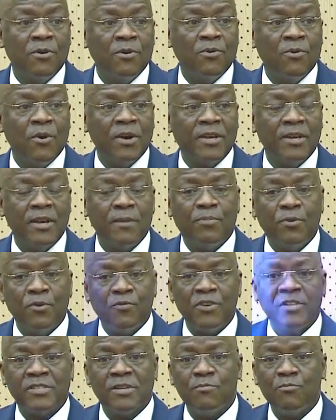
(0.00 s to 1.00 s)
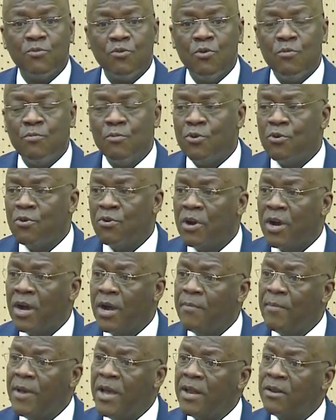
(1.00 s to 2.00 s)
wakina Profesa Mkumbo
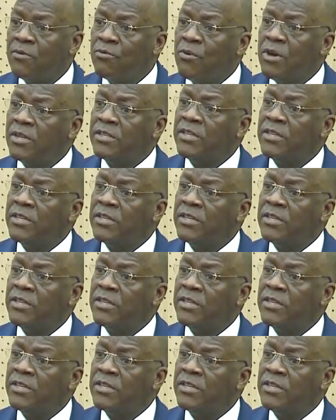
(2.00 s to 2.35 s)
ambaye alikuwa